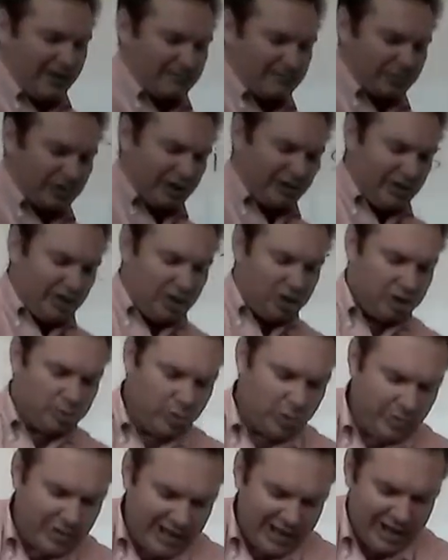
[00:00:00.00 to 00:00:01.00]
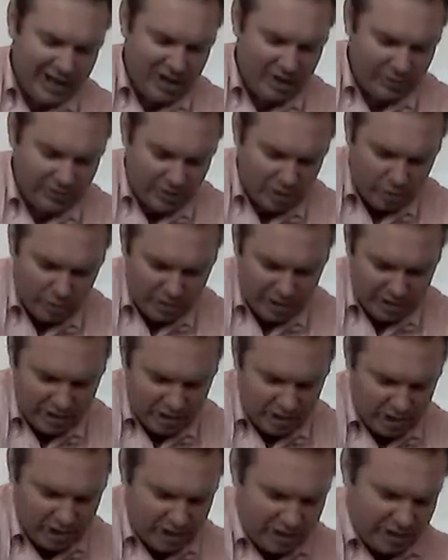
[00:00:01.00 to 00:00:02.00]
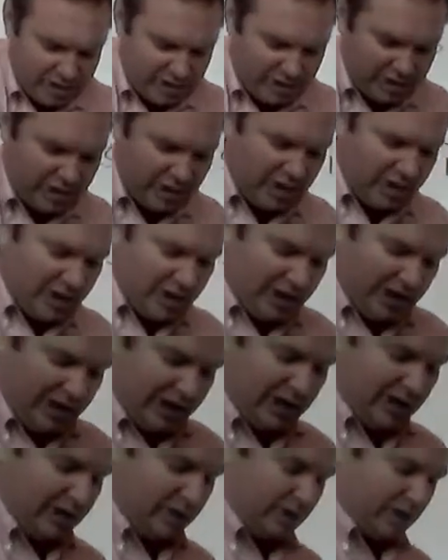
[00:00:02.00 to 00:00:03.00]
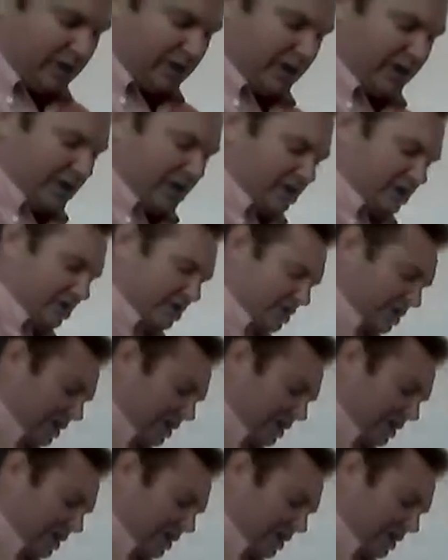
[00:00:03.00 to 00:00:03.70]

And that's what we have going on here in